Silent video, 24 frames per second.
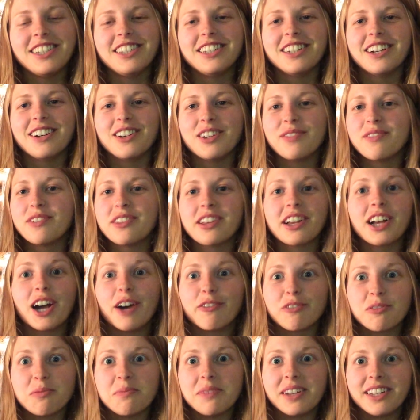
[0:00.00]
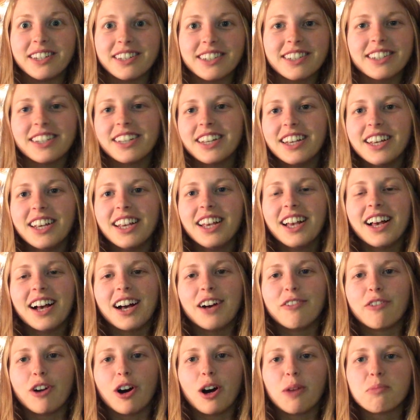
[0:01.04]
Even the government,
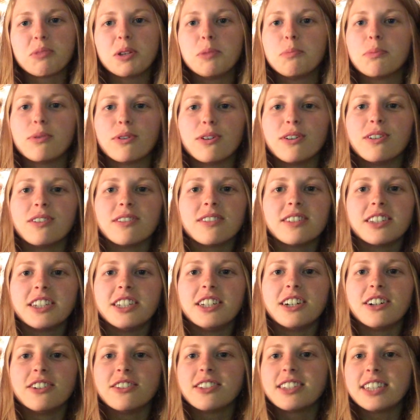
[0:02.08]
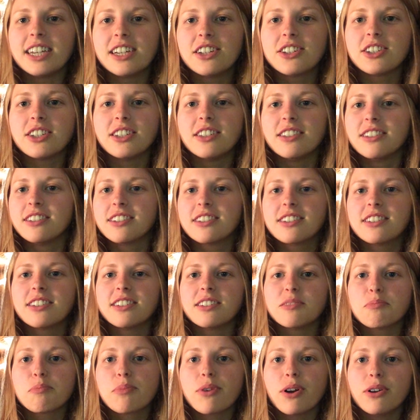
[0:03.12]
of all people, sanctions
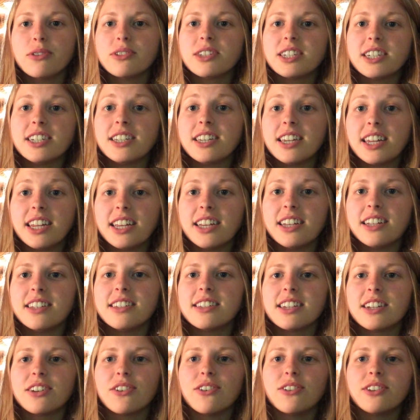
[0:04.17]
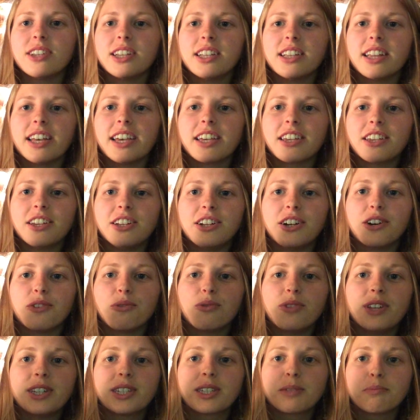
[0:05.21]
protein needs at only
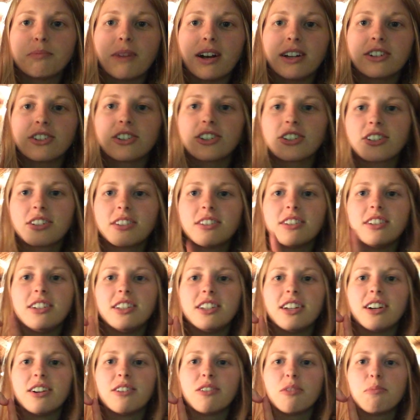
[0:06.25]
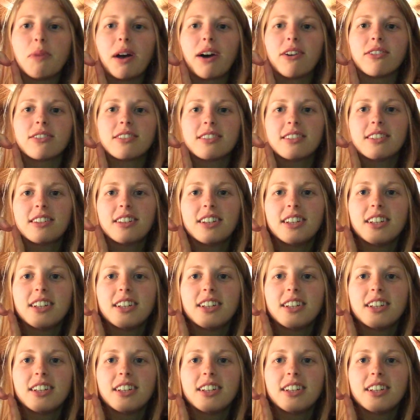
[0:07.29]
this much, about